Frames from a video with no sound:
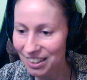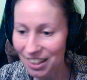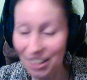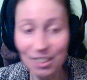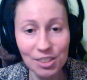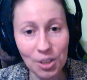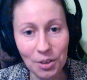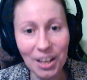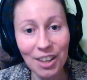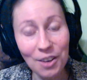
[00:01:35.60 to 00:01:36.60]
So
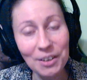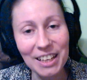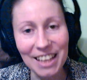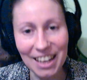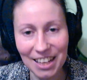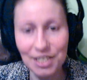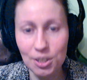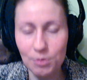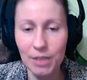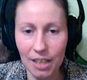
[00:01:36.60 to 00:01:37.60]
hello again, I just
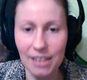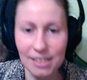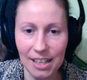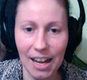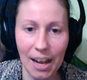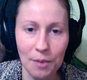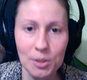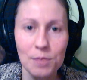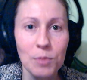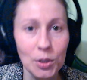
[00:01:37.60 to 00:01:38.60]
realized that I was
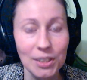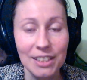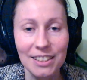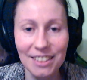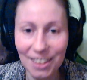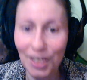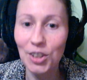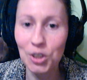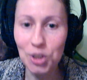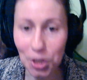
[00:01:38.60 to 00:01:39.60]
muted.
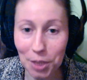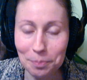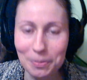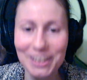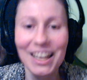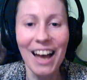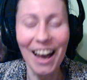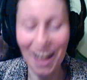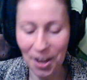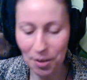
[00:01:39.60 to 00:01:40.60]
Derp,
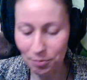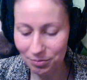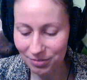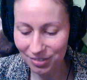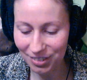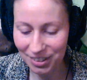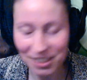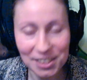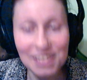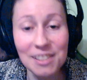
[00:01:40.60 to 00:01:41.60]
this
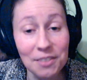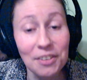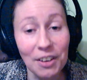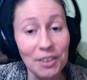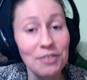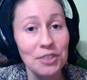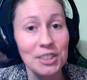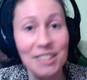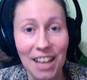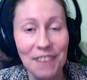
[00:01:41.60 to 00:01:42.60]
is the very first
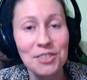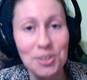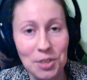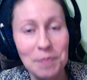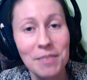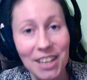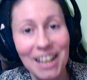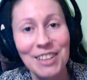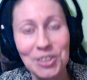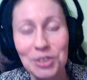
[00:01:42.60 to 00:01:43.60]
live stream that I
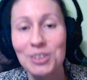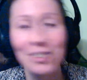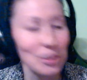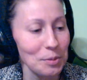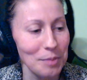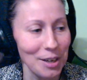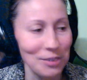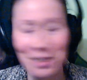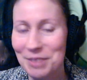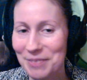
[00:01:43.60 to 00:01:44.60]
do, so bear
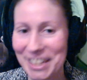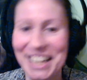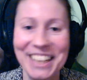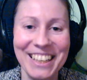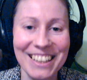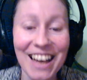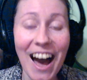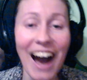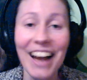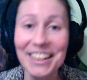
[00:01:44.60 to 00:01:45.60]
with me.
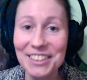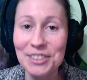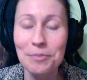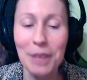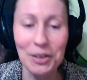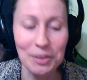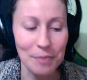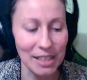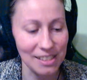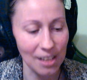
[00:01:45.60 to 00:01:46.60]
I need to bear with
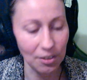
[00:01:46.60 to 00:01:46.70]
myself.